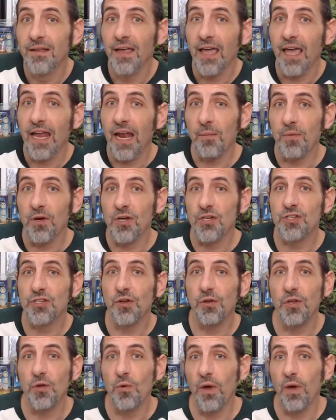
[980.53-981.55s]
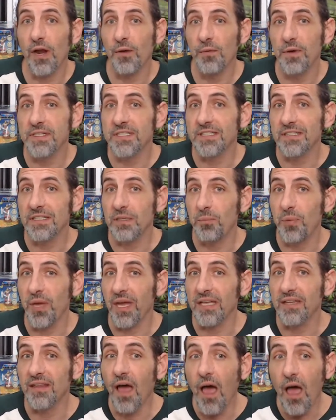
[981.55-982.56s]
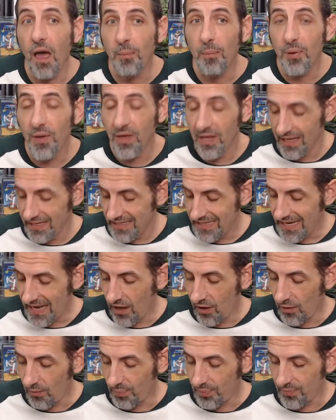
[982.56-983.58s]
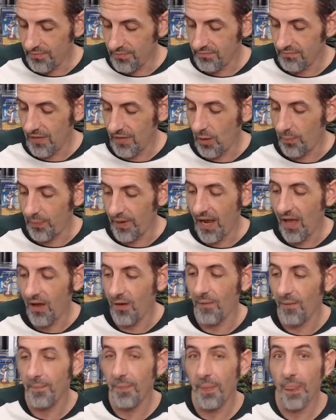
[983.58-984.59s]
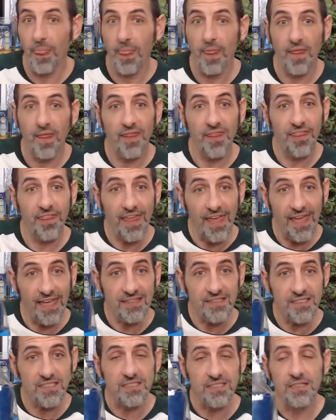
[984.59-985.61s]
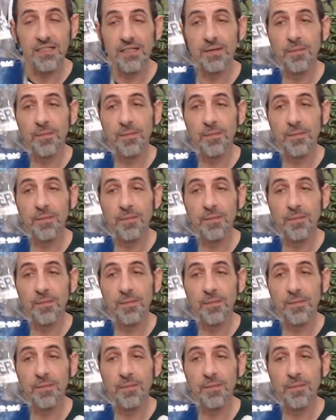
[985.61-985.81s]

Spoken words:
and I'm going to show you what I recently picked up to help it out. This